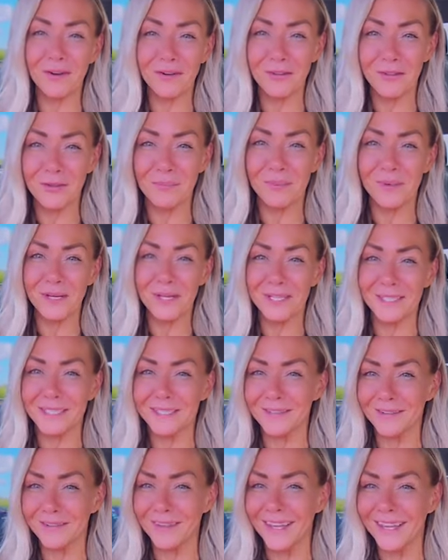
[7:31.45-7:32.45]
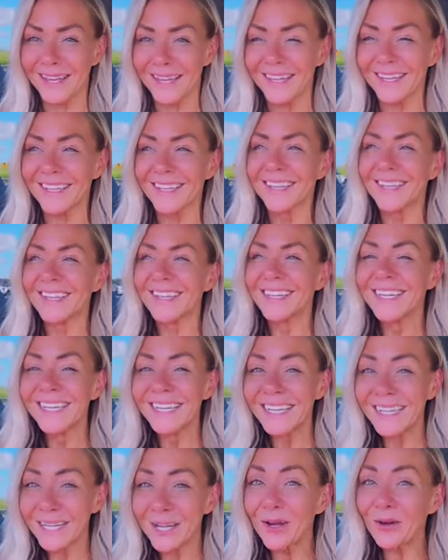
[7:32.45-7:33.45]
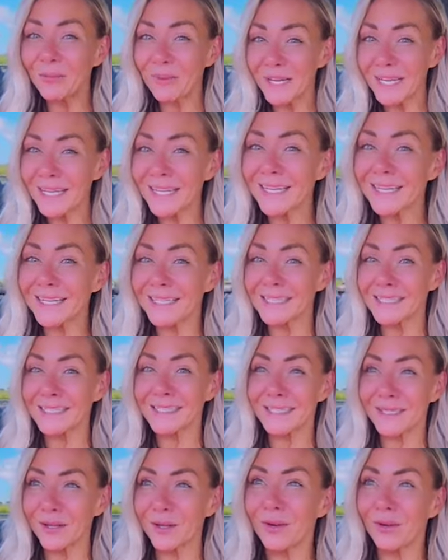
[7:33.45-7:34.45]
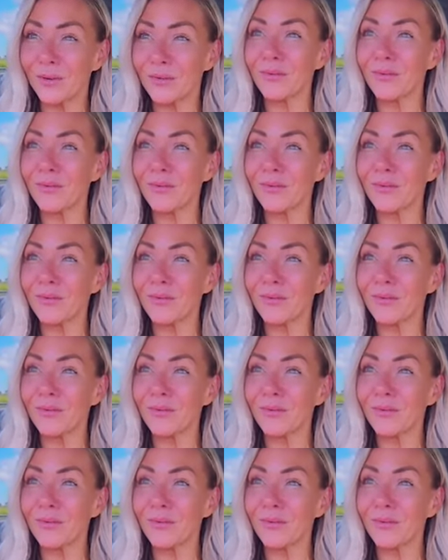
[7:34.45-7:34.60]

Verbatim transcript: under the bus or like, you know, but it is